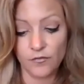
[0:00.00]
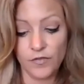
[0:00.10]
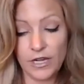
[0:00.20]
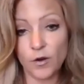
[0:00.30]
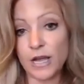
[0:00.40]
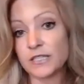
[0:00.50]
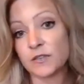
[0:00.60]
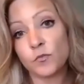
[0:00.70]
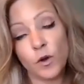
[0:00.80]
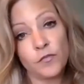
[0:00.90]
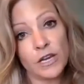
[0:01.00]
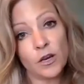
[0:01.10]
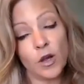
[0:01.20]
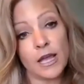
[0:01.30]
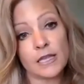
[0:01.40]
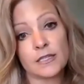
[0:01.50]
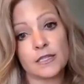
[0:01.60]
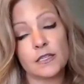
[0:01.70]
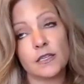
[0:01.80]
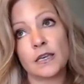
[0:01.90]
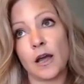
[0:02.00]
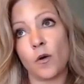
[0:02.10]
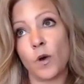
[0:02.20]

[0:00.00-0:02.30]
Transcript: Video ads. Well, video ads. Now,